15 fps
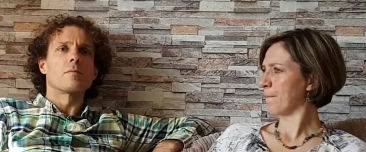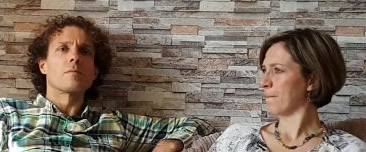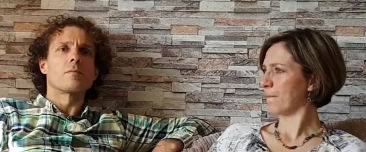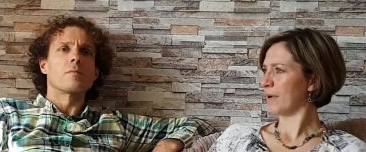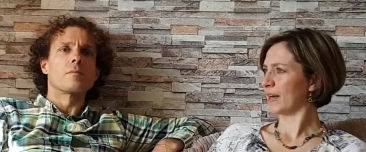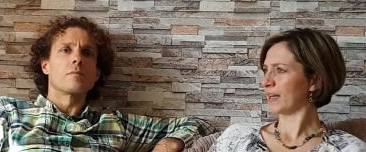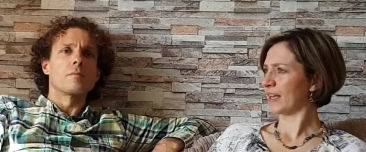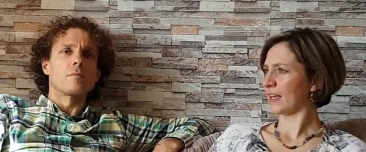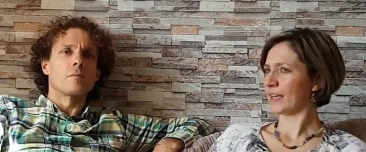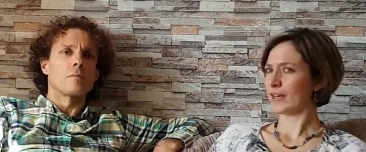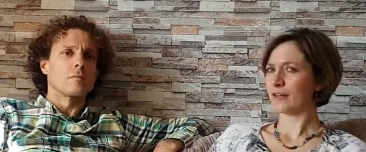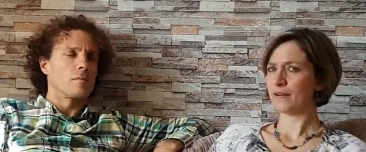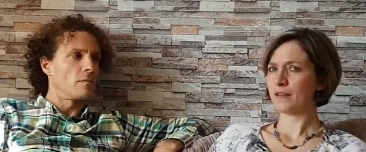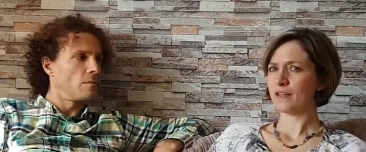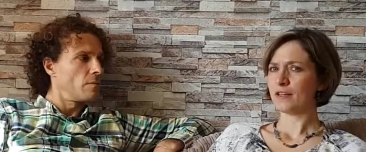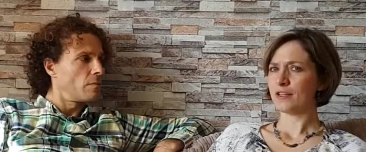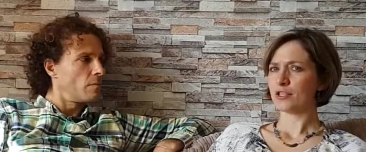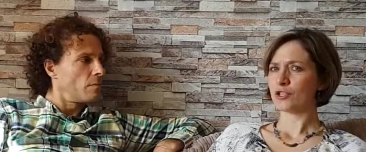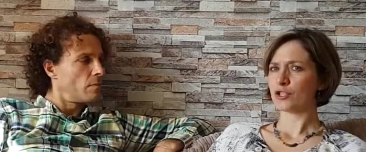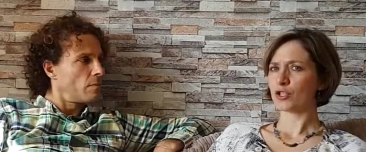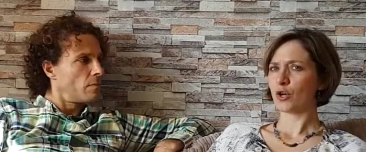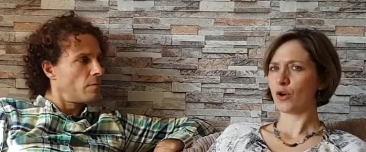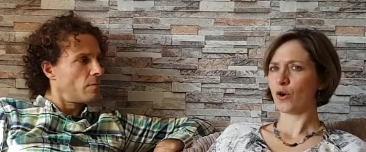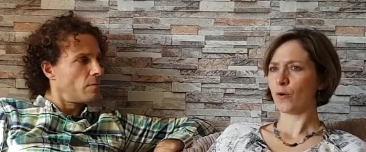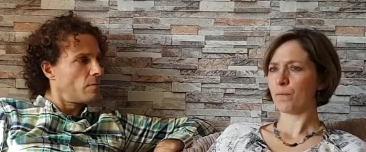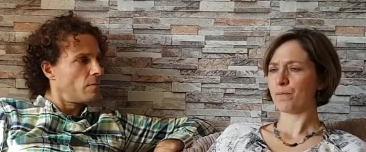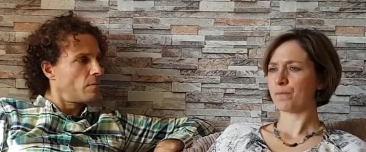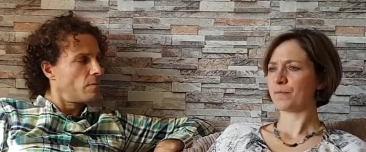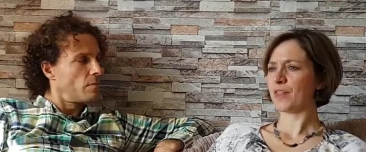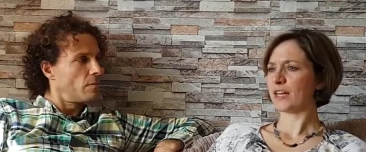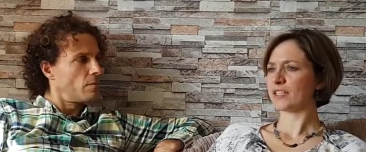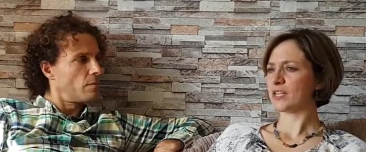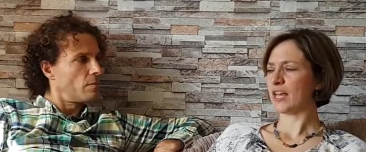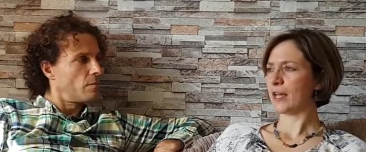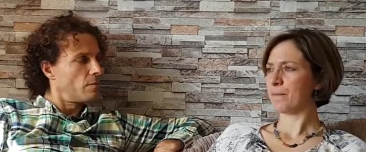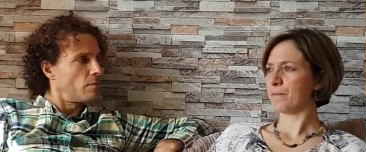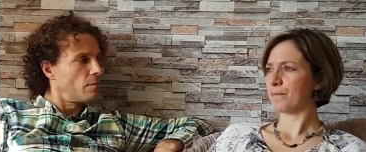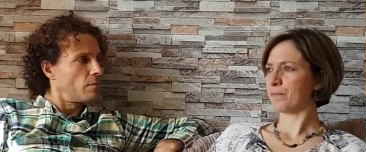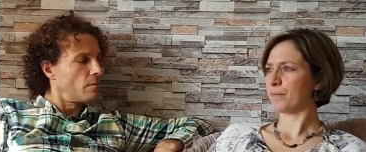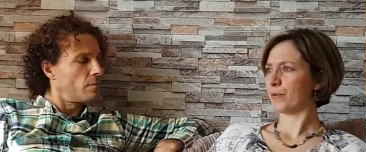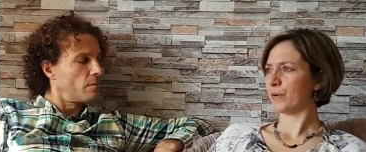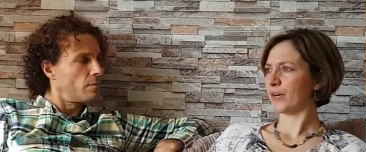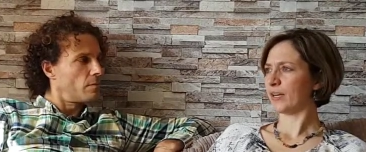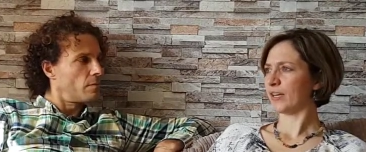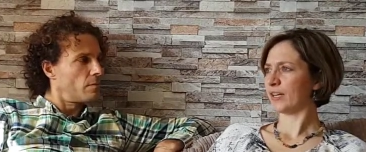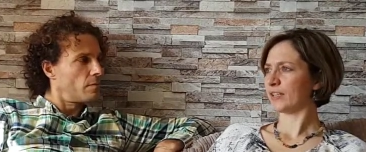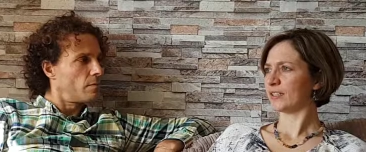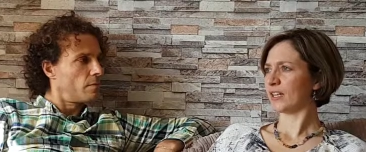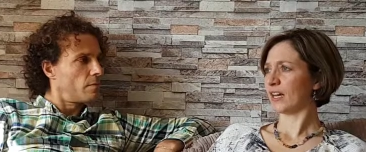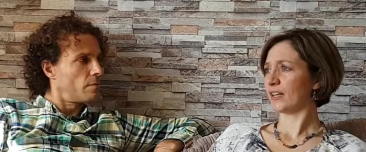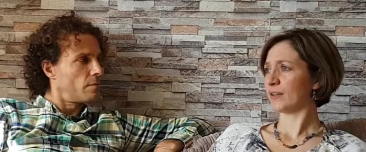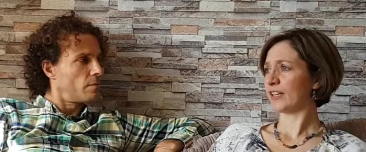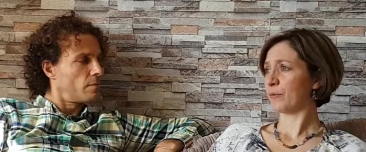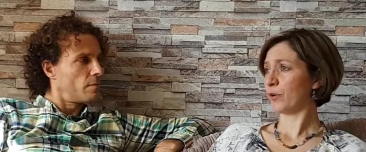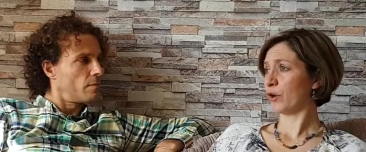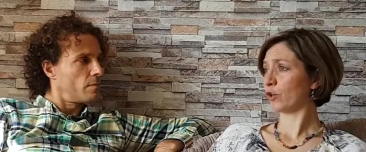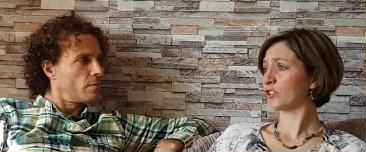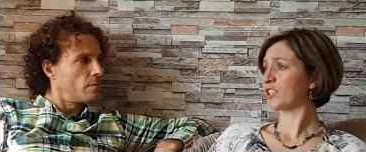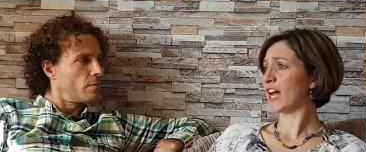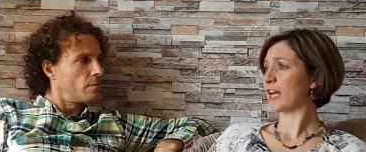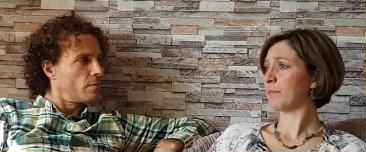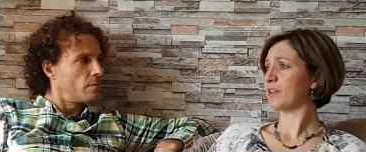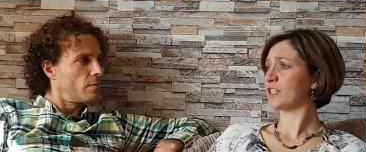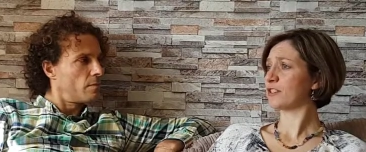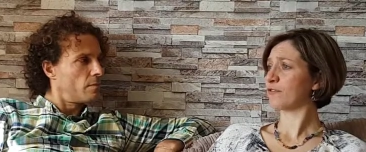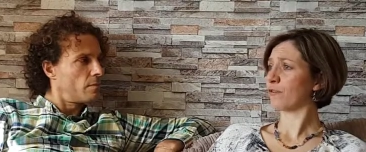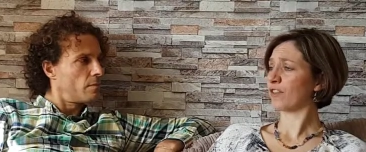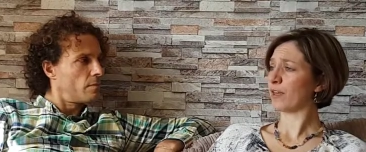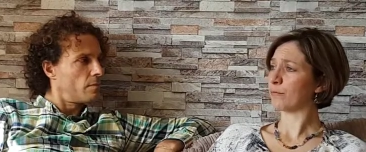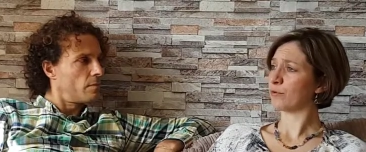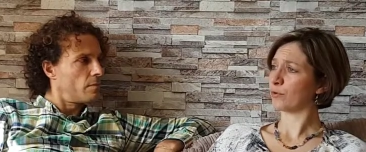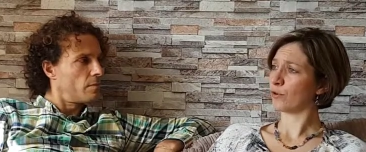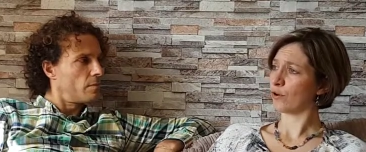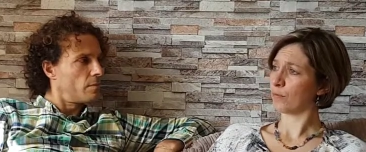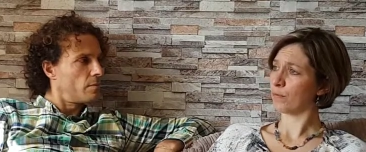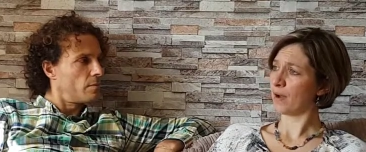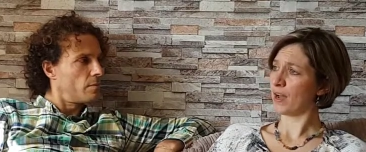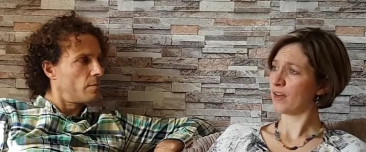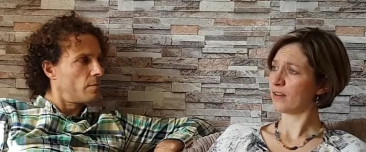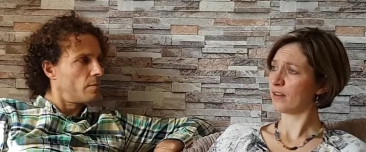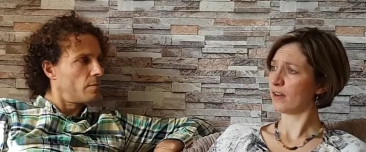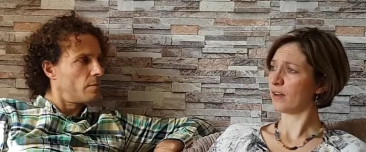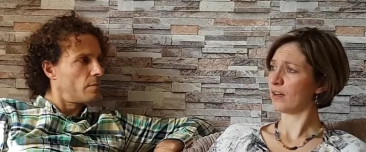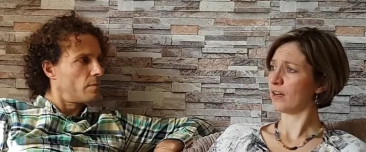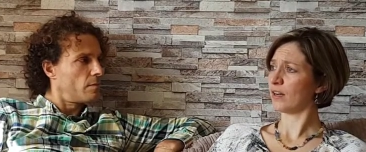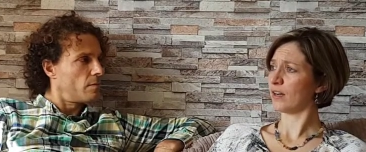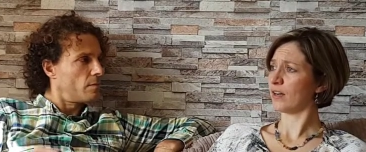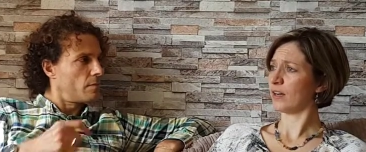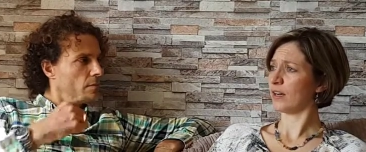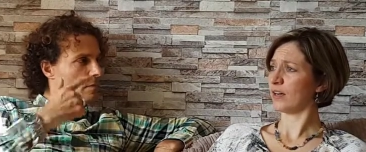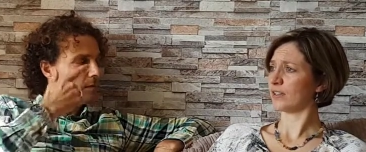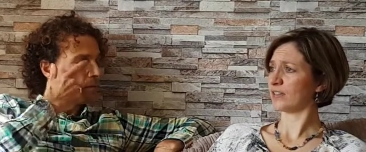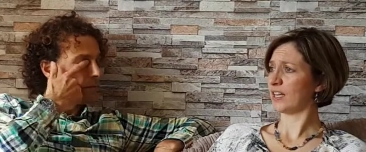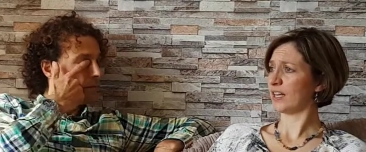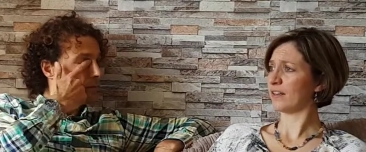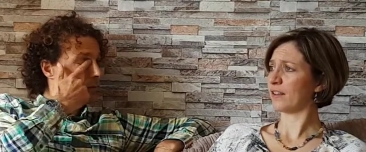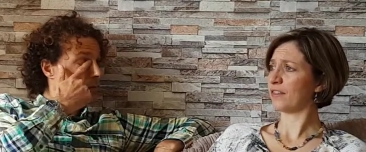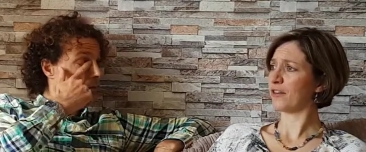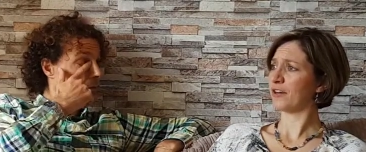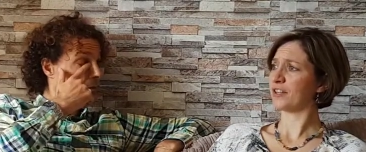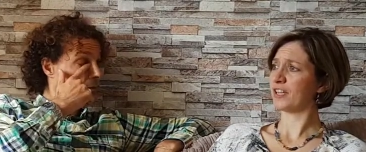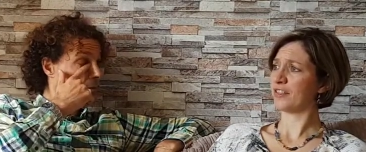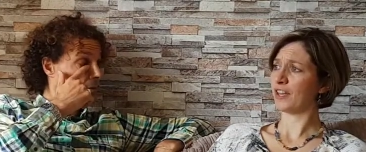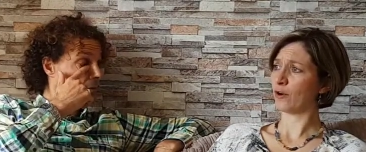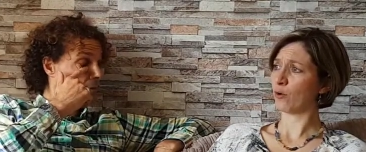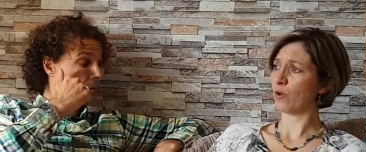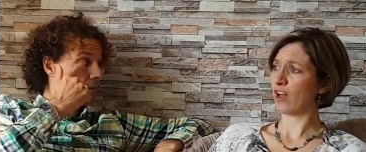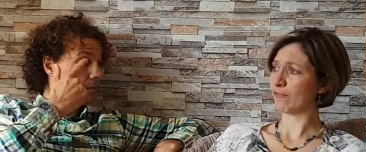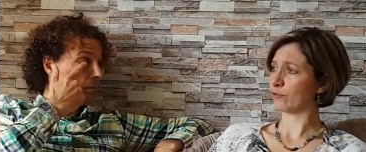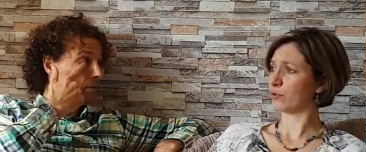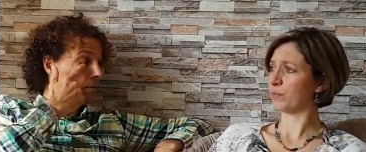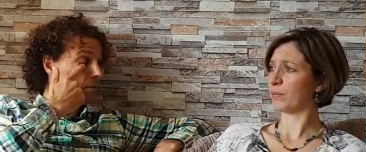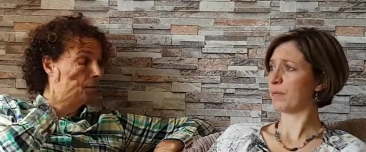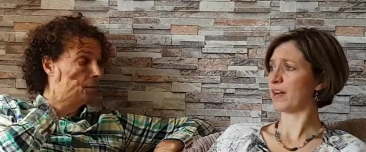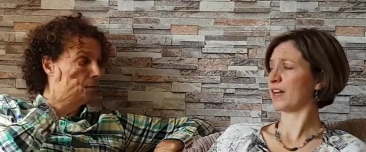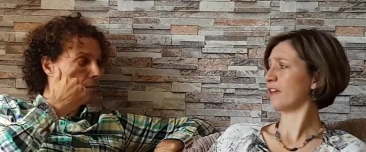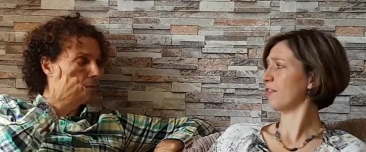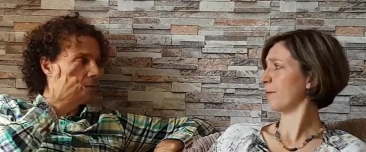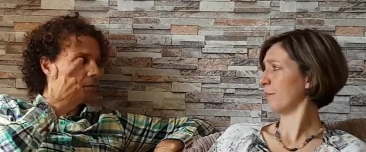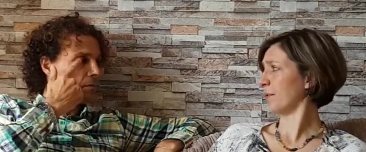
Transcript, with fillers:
Speaker 1: back in. So that's brilliant. And we've got timings for them to come back. At 10:30, they all have to be back in the